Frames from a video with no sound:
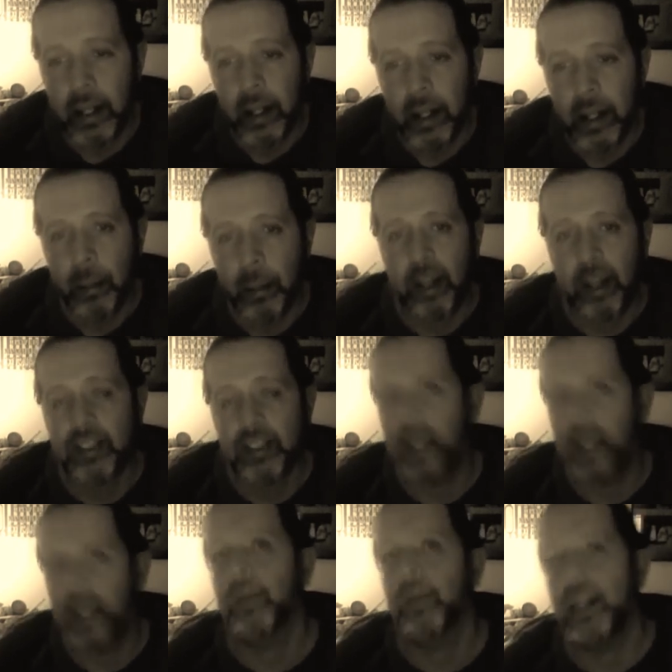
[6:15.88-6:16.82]
but it's
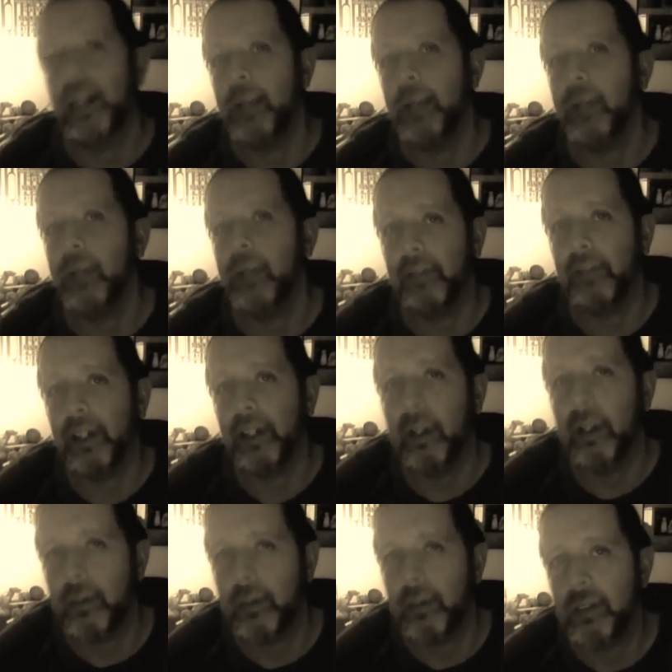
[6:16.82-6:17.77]
not where Eddie Murphy
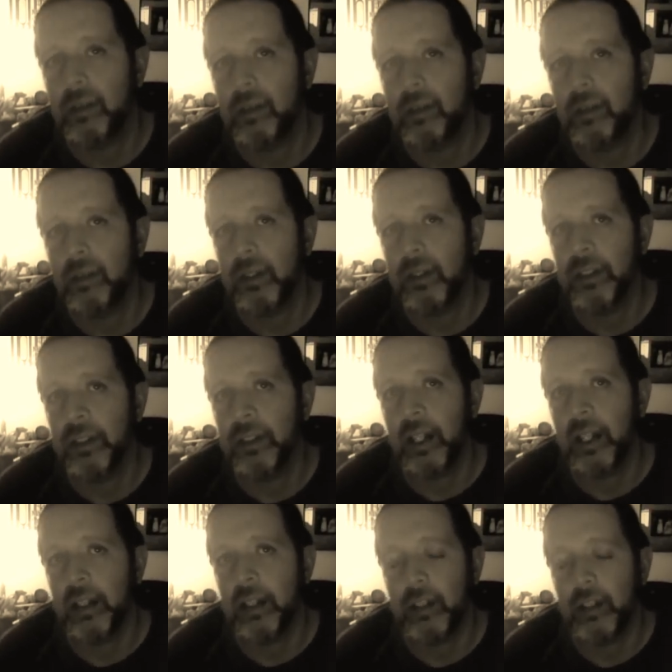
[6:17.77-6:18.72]
goes. You
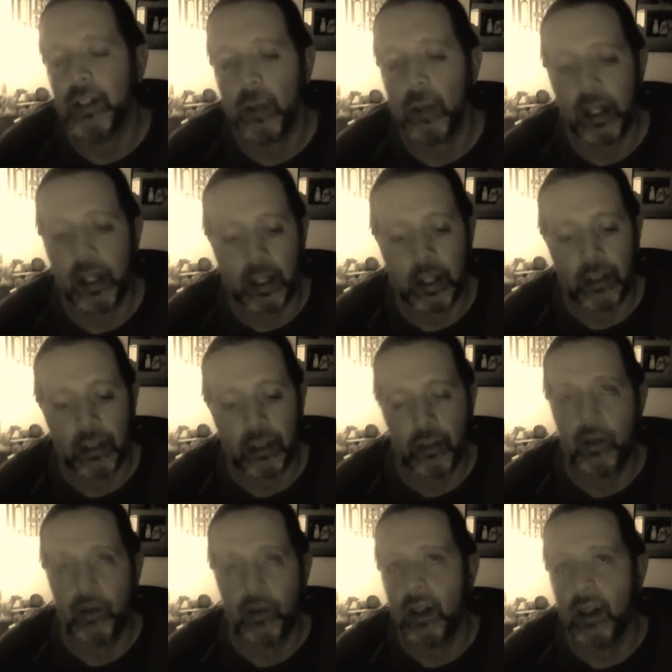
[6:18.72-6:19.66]
see, so he does
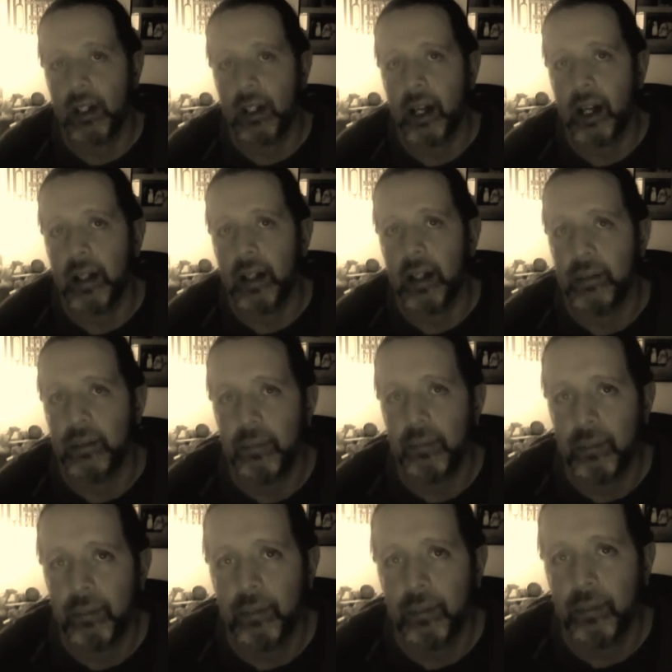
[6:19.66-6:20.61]
draw the line
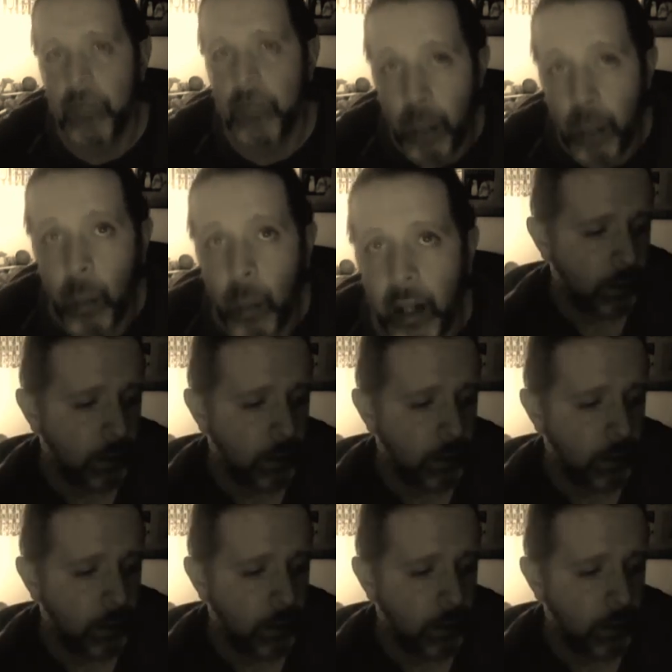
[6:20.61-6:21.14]
somewhere.